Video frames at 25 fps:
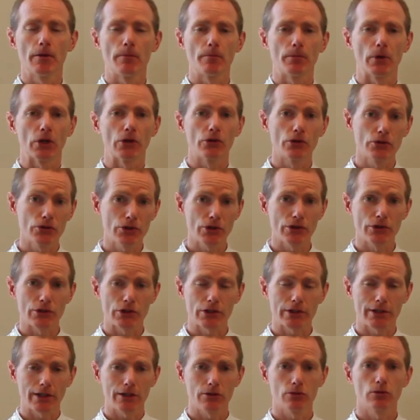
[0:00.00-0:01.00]
But those are the
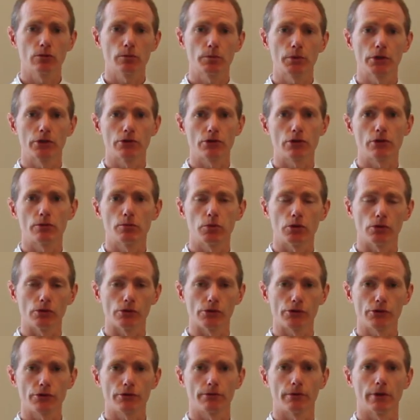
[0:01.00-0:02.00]
sound
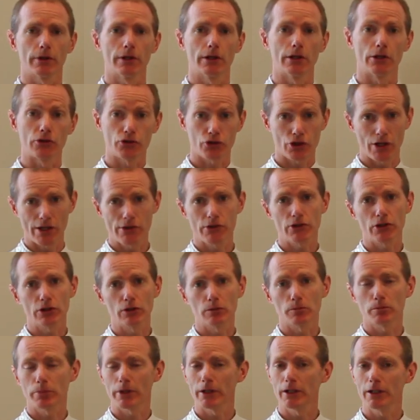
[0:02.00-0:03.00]
principles.
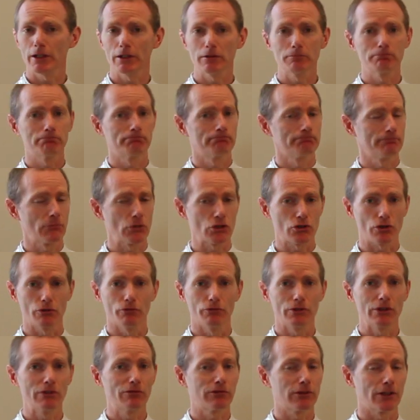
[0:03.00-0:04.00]
Transient pain, it's a
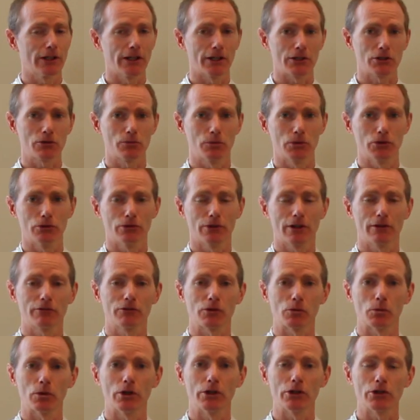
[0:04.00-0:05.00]
reflex. We don't have
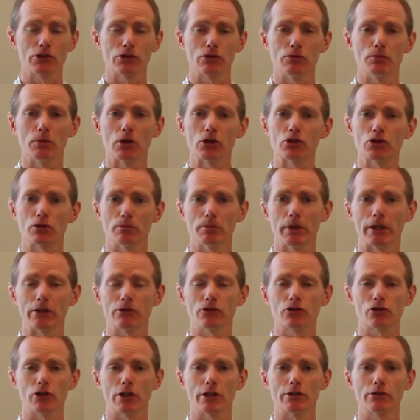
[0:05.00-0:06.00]
to worry too much
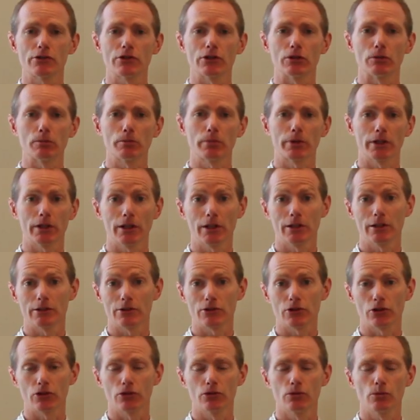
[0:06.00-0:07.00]
about transient pain.
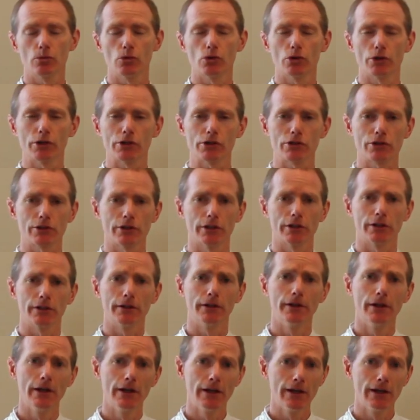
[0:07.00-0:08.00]
It's a good warning sign.